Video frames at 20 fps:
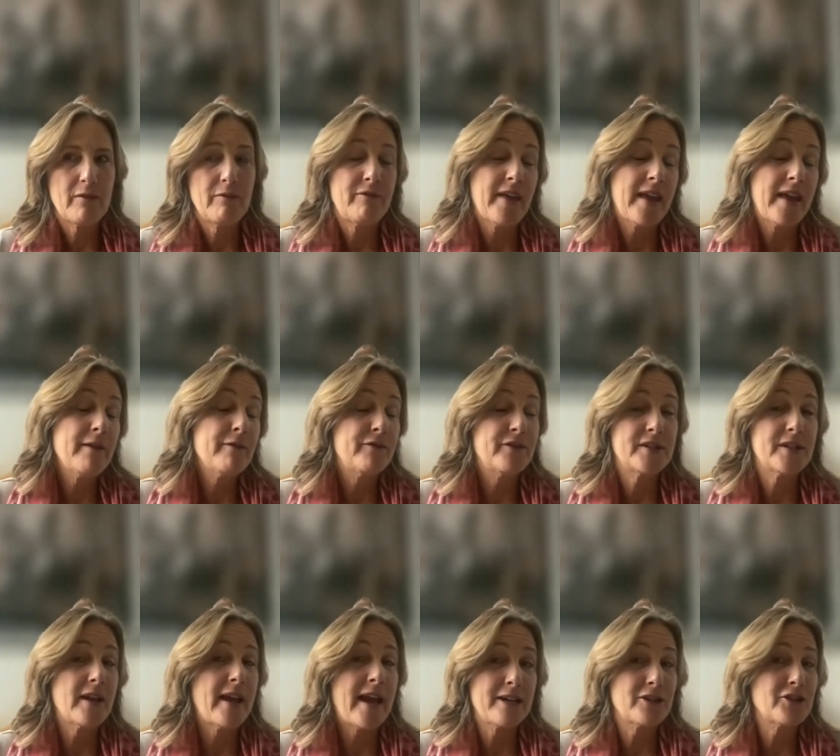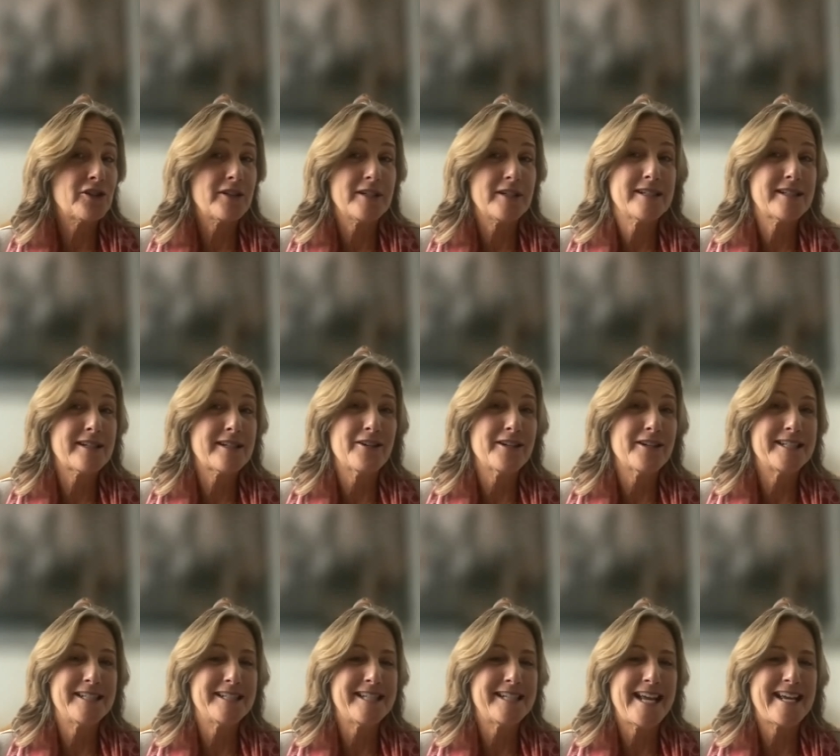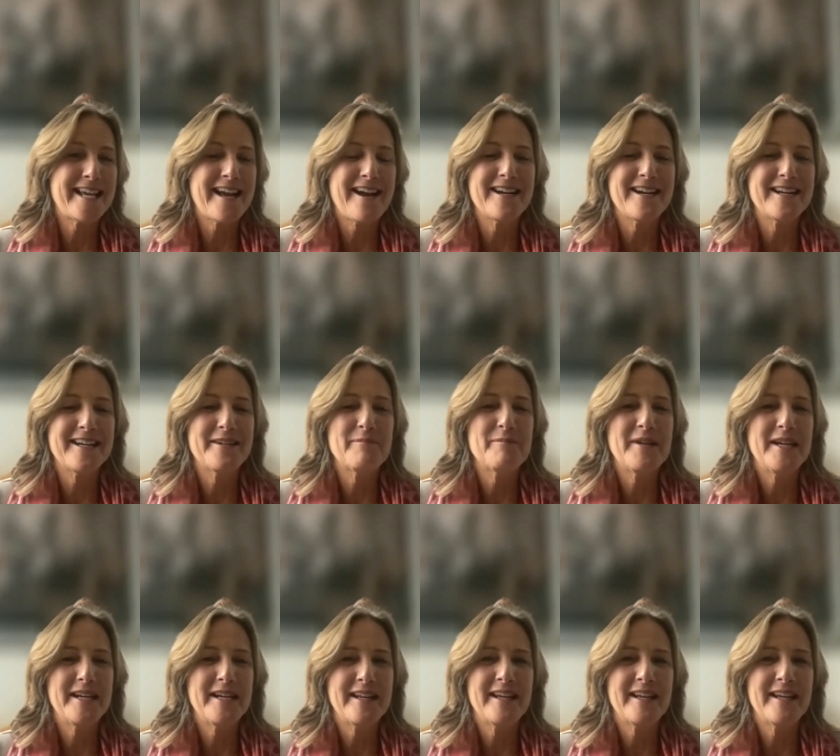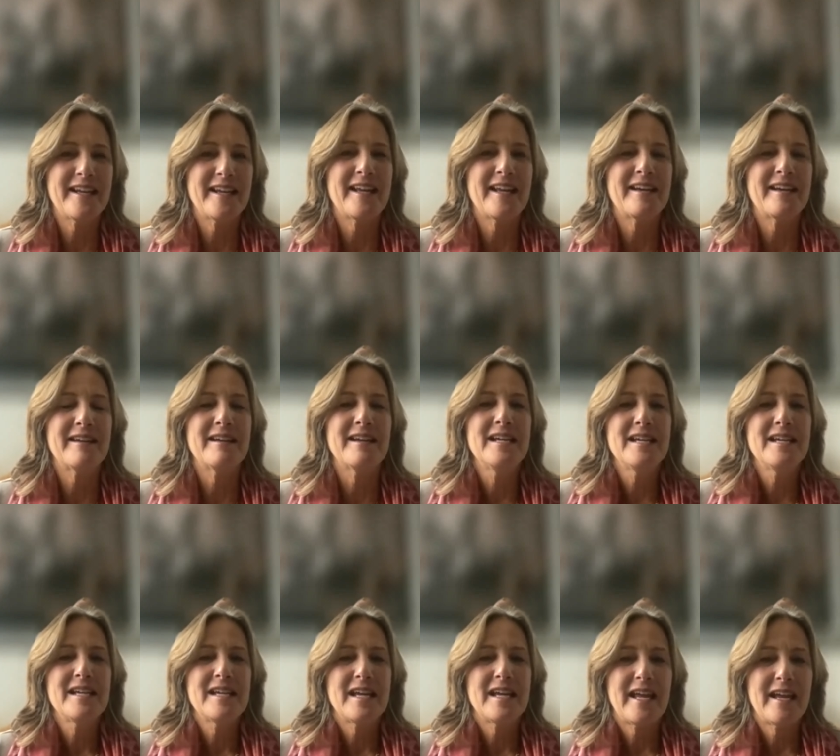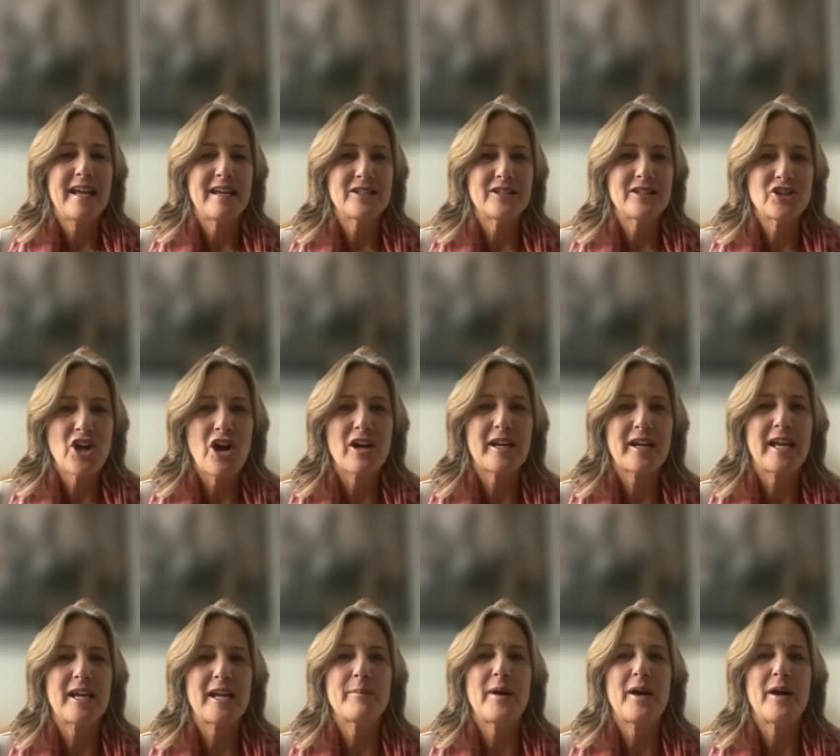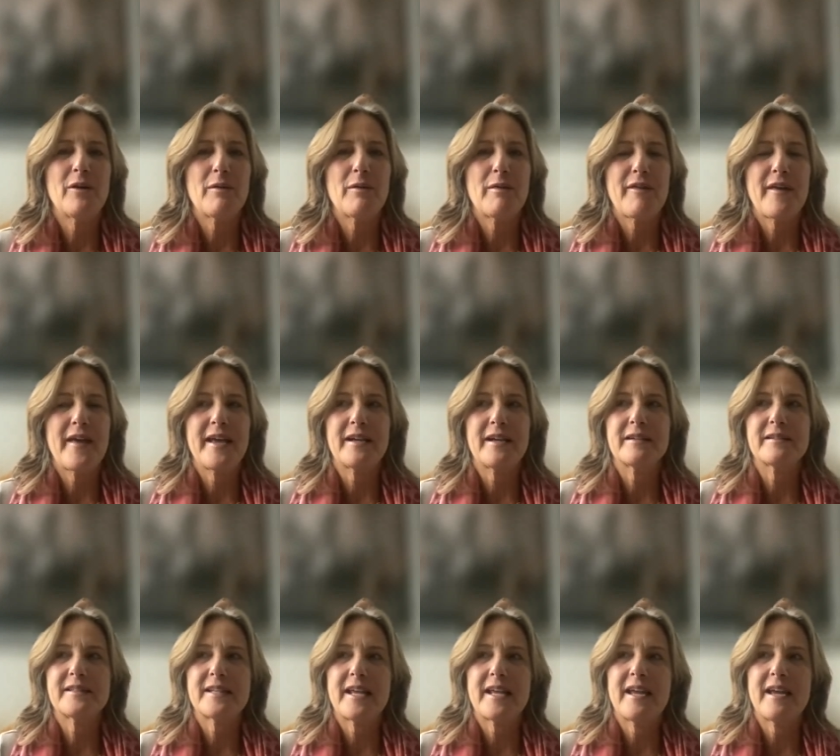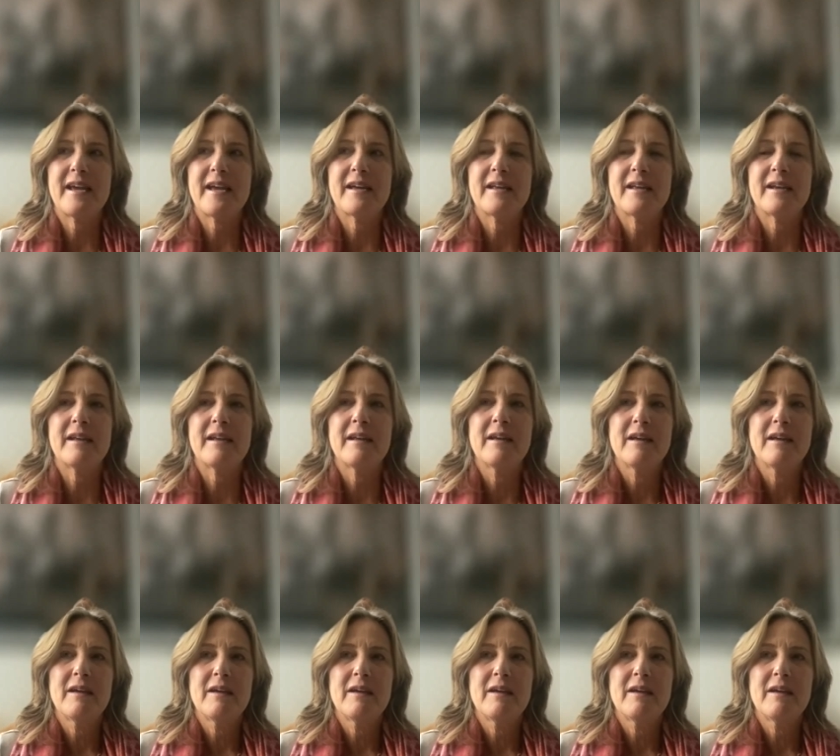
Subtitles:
they've actually started to take on meeting and talking about things, and